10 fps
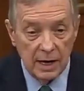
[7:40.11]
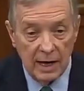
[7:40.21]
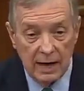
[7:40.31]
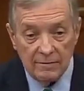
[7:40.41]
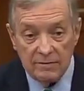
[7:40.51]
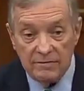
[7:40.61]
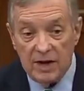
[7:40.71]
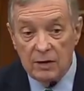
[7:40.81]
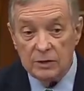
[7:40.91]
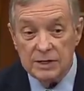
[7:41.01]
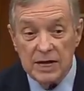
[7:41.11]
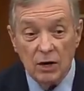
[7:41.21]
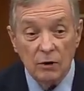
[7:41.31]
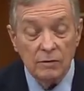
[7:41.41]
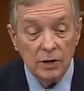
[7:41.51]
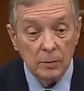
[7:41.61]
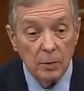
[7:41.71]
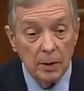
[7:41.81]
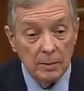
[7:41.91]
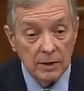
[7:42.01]
having failed to take over the
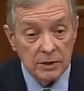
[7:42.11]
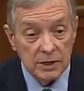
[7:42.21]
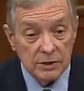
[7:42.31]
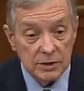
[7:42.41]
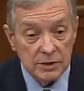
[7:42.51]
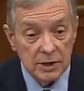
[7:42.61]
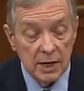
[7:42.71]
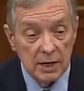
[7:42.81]
Department of Justice,